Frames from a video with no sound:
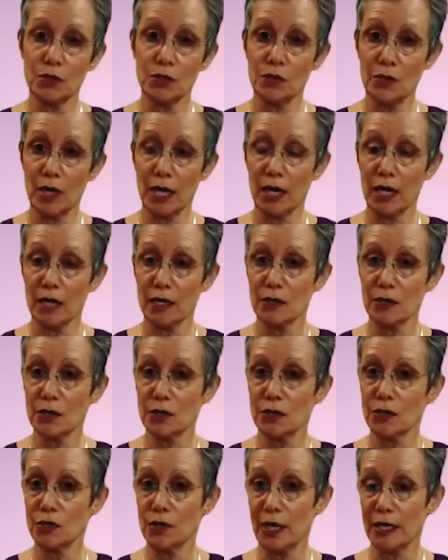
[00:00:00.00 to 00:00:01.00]
drains
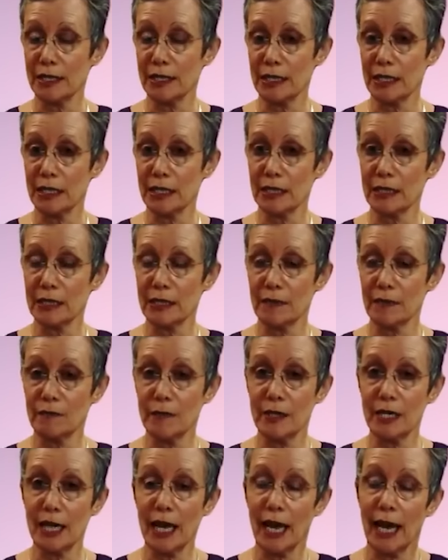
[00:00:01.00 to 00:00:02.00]
or dressings and
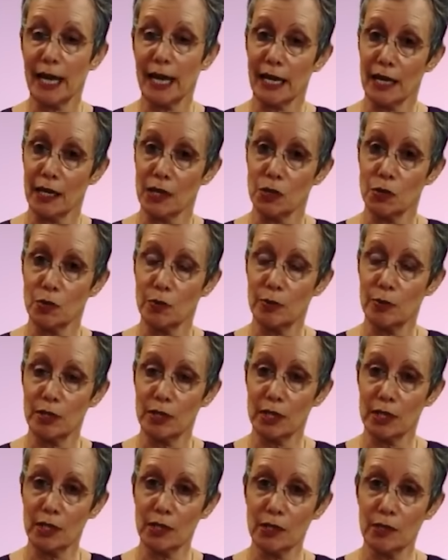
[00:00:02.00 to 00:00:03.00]
we can't get to a
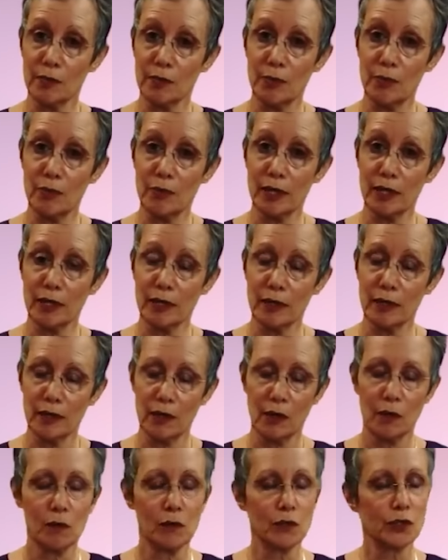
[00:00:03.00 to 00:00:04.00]
particular point,
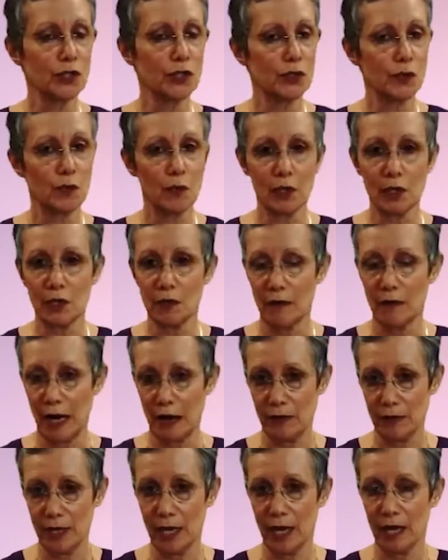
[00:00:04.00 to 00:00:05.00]
we'll just work
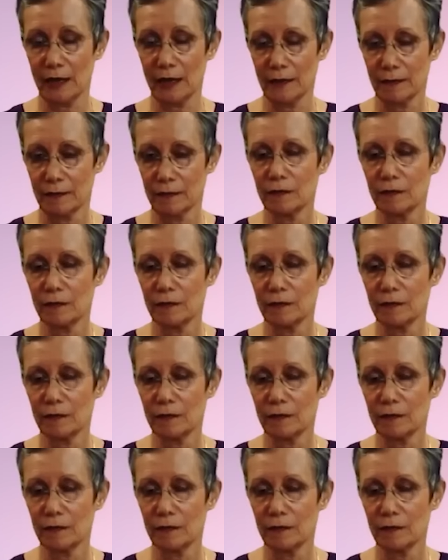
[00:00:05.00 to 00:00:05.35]
around that.